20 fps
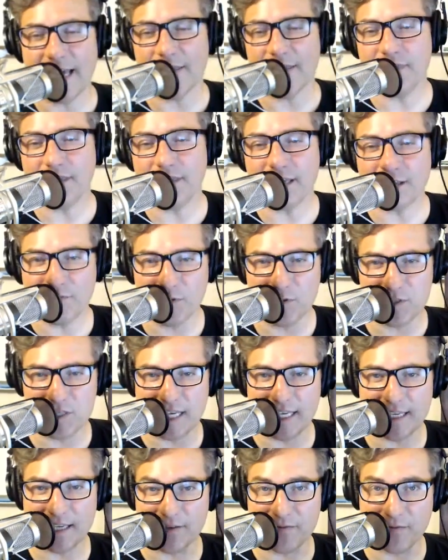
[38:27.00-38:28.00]
I think if you
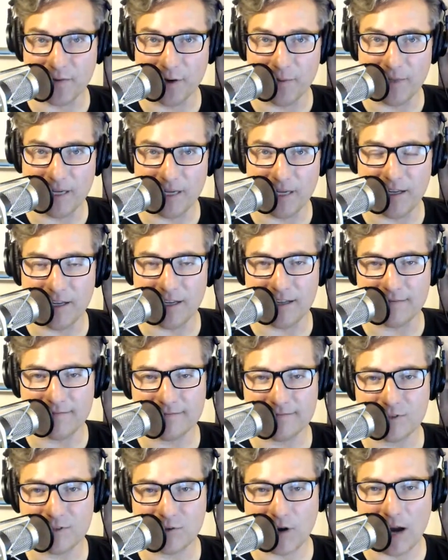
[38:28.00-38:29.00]
take it from a
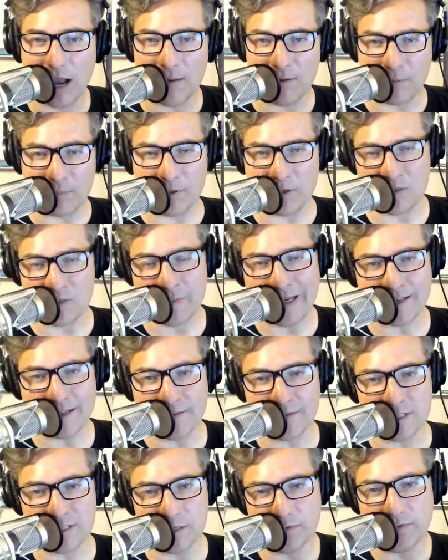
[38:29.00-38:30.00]
drama perspective.
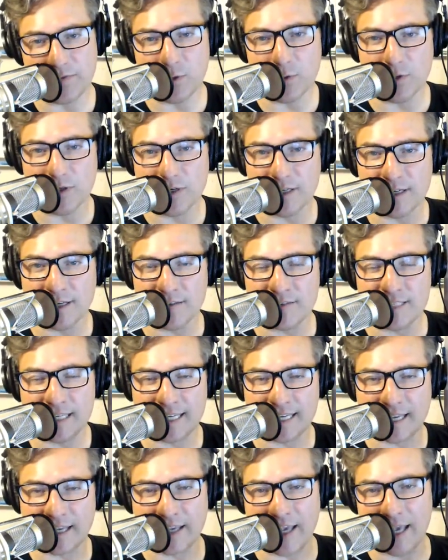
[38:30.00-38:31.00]
So if you were to take
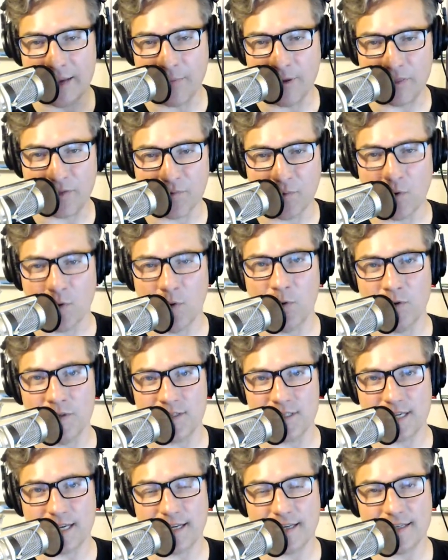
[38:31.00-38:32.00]
a Game of Thrones
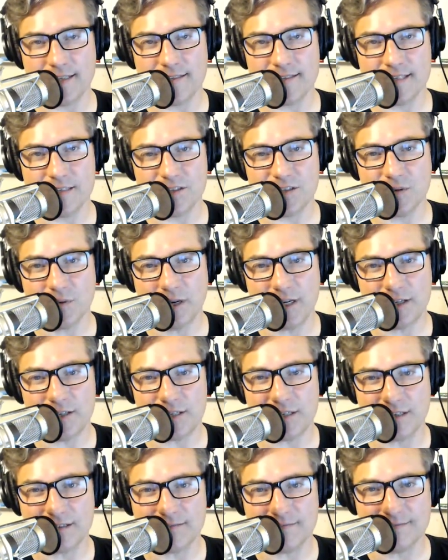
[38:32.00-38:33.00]
kind of situation,